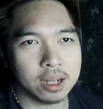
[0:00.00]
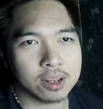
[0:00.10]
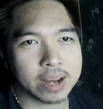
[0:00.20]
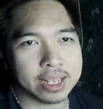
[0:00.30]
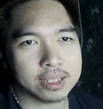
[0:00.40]

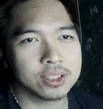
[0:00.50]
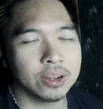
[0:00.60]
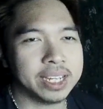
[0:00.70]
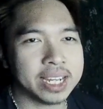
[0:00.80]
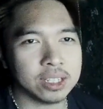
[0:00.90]
All right. So
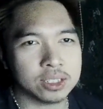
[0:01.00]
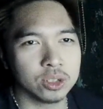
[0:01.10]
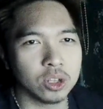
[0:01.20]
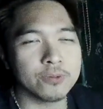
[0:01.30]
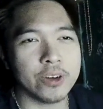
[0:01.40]

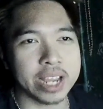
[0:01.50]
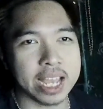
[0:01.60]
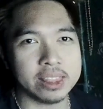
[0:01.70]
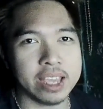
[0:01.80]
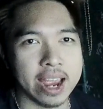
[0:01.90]
don't
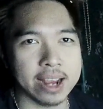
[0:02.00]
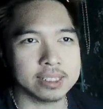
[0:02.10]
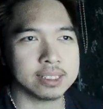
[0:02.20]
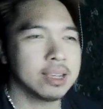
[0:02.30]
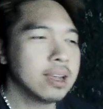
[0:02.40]
forget the
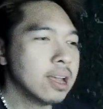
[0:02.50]
x.